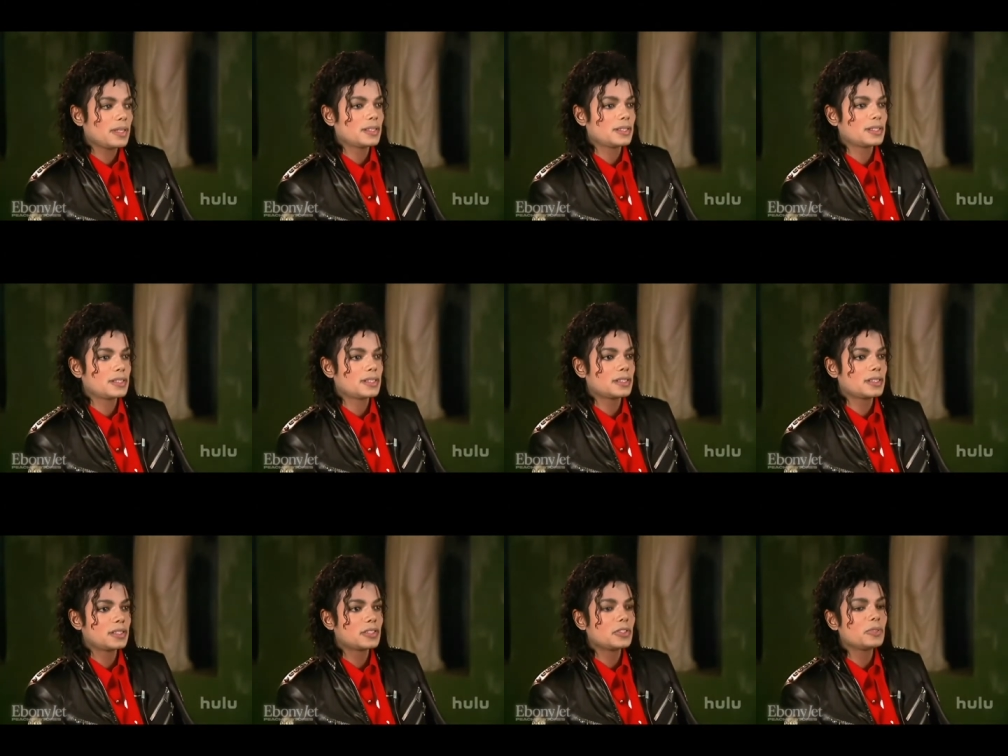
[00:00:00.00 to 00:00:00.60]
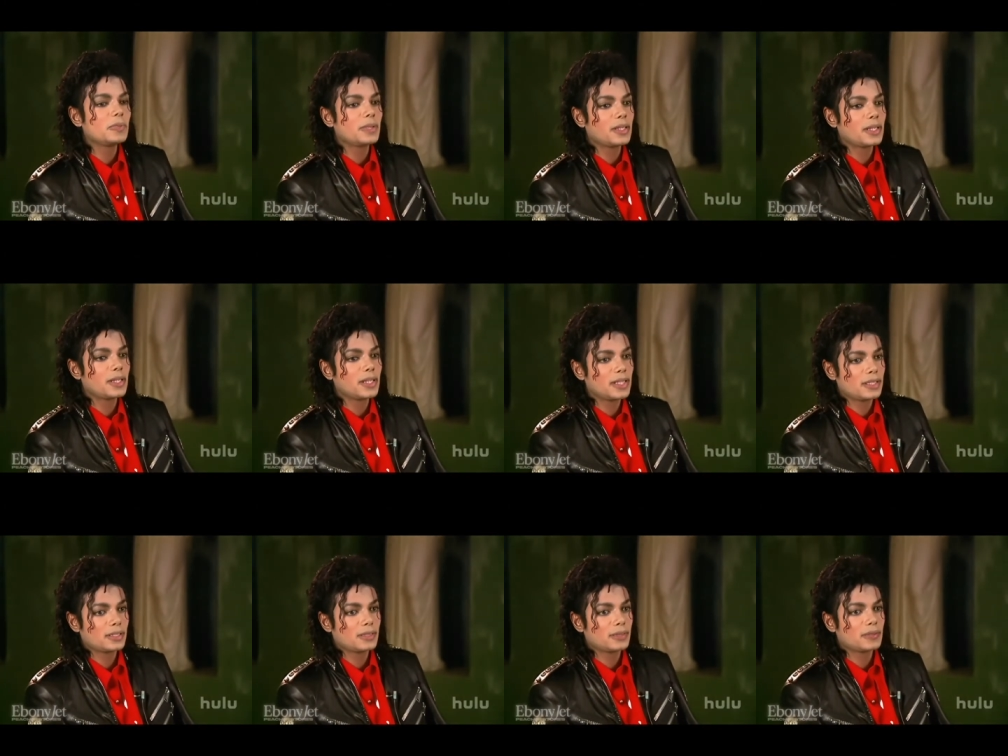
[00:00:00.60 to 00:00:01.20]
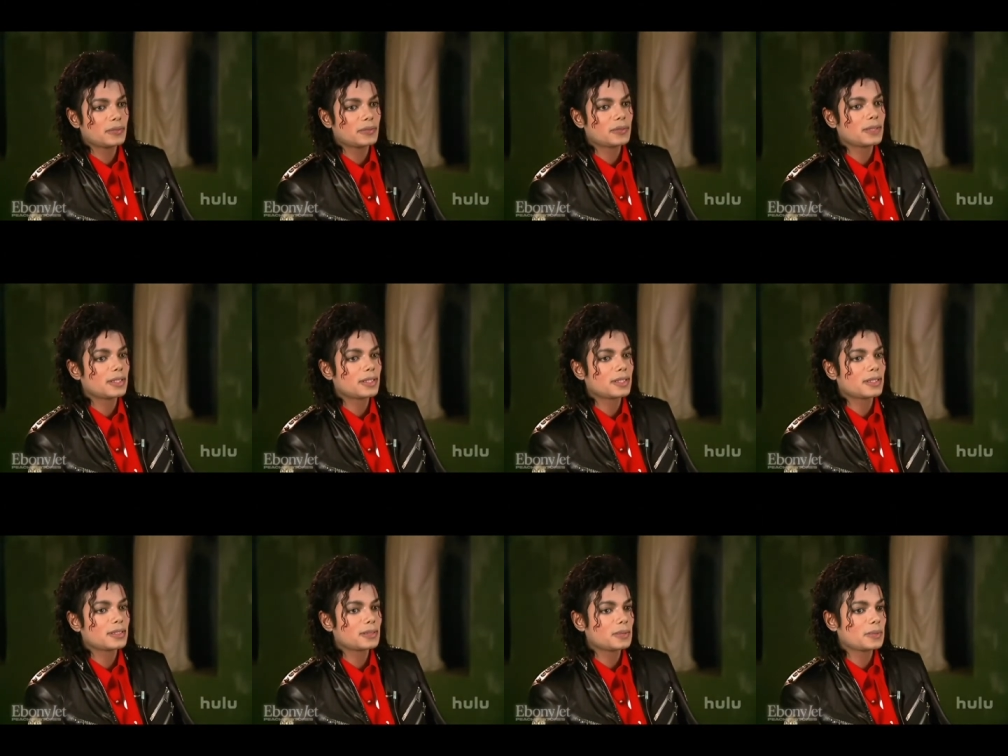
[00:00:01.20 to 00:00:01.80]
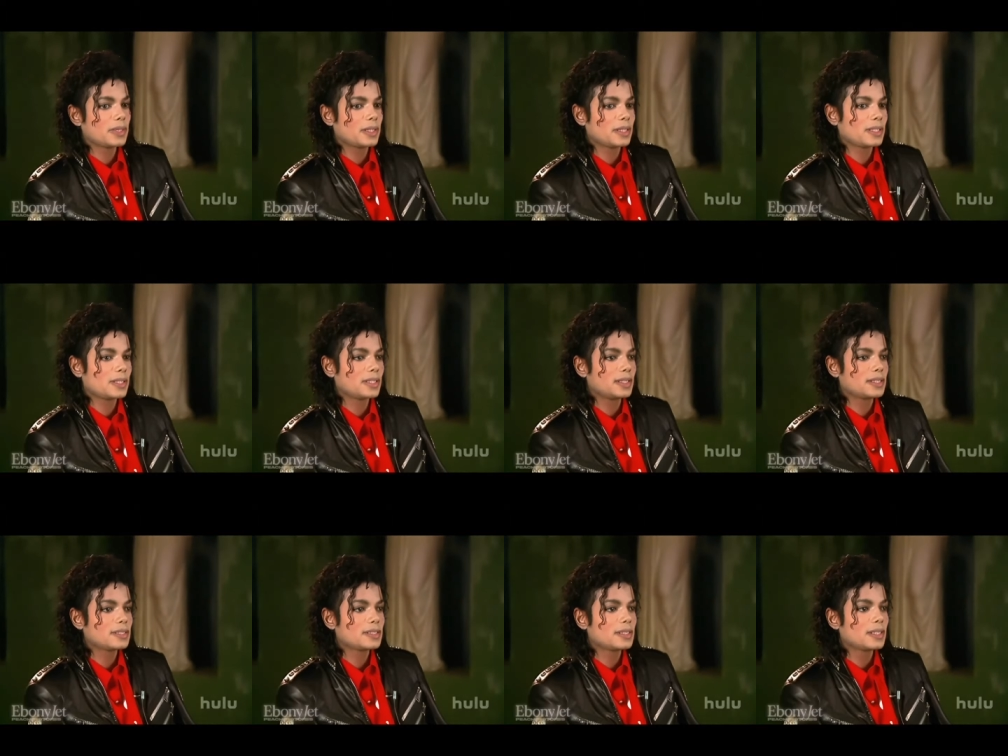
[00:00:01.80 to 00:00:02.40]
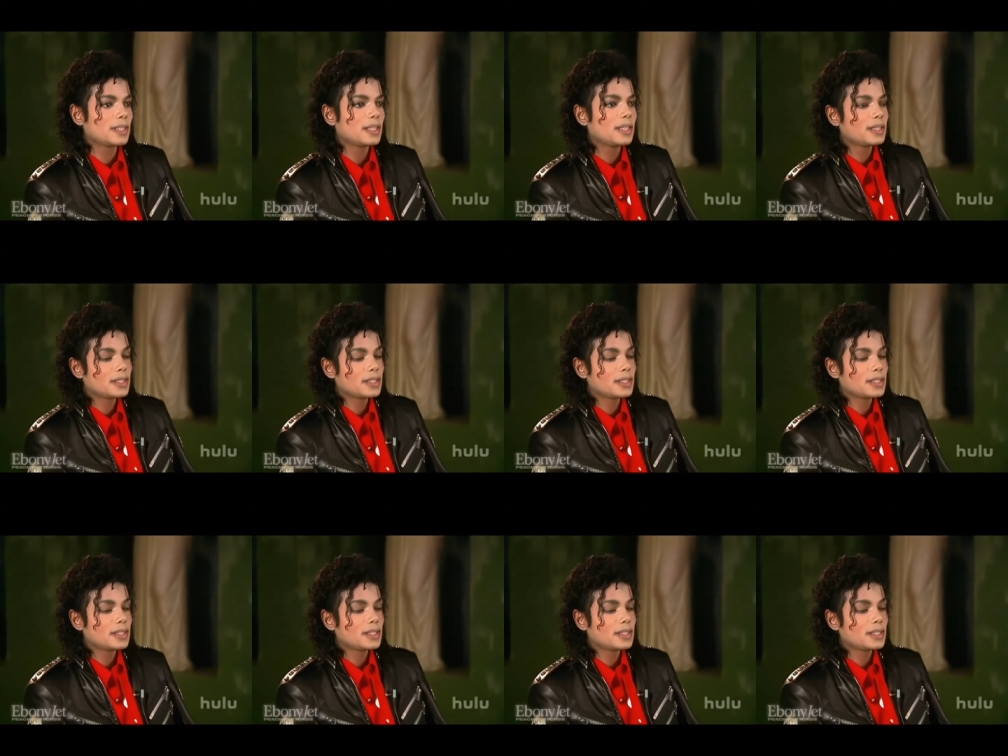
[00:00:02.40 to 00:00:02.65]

It's, it's a jubilation, really, is what it is.